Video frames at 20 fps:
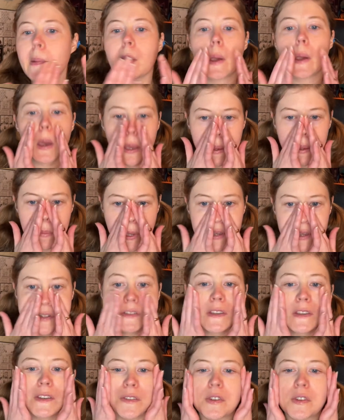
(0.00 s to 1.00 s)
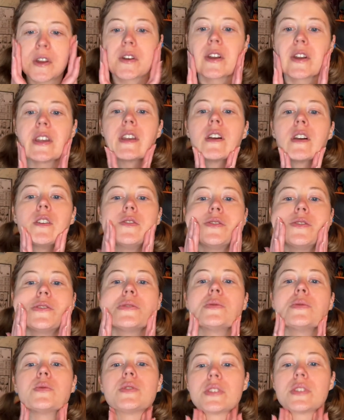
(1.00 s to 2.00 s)
I'm actually very
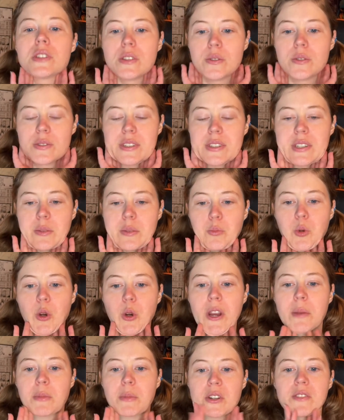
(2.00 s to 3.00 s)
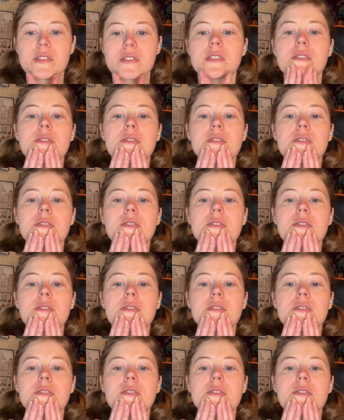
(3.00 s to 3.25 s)
new to using primers,